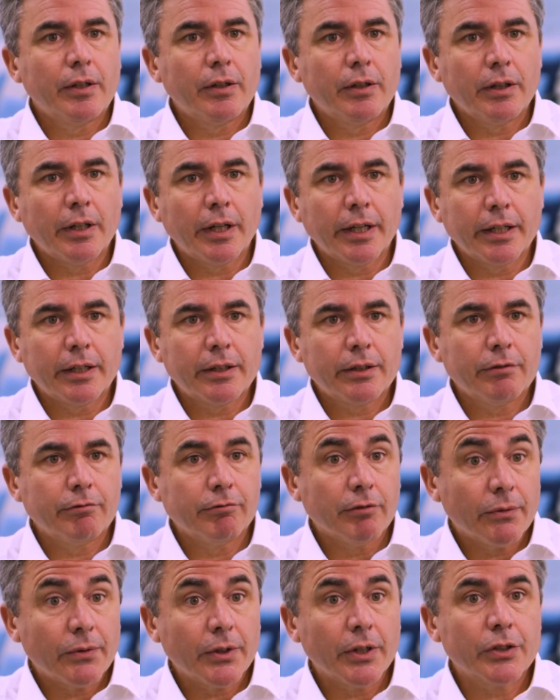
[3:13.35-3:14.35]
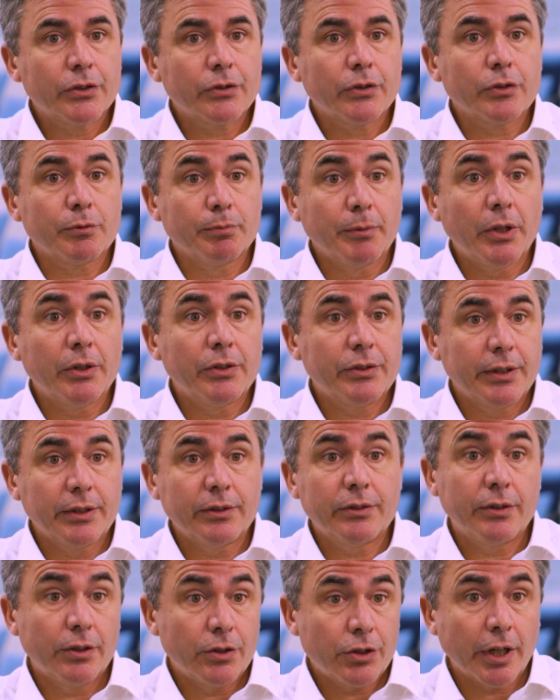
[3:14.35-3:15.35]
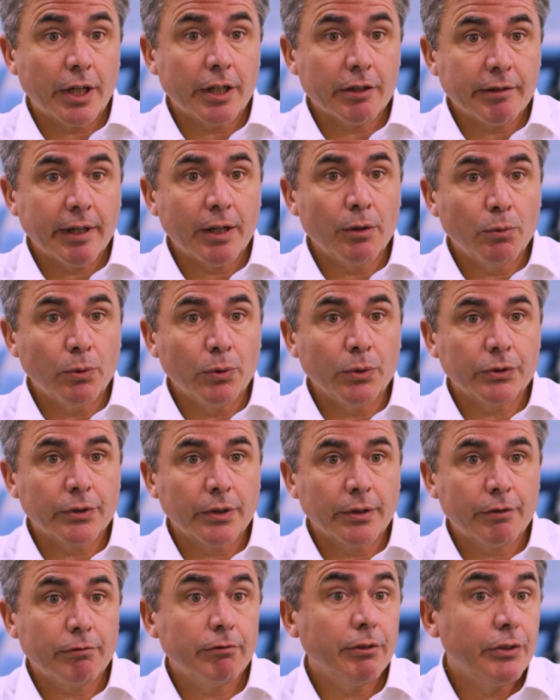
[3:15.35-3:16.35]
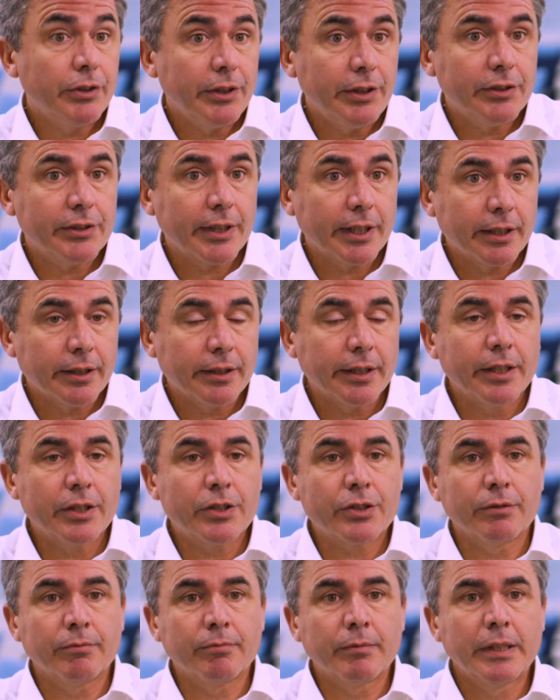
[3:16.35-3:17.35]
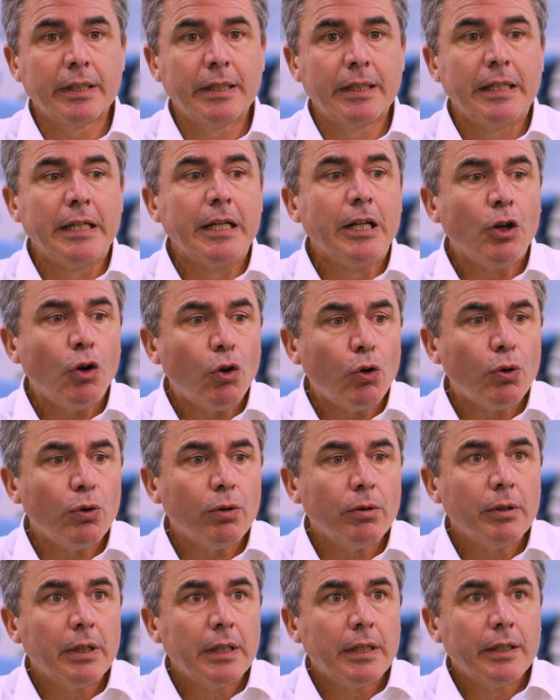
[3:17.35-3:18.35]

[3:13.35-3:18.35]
like reverse osmosis to generate water through desalination. Or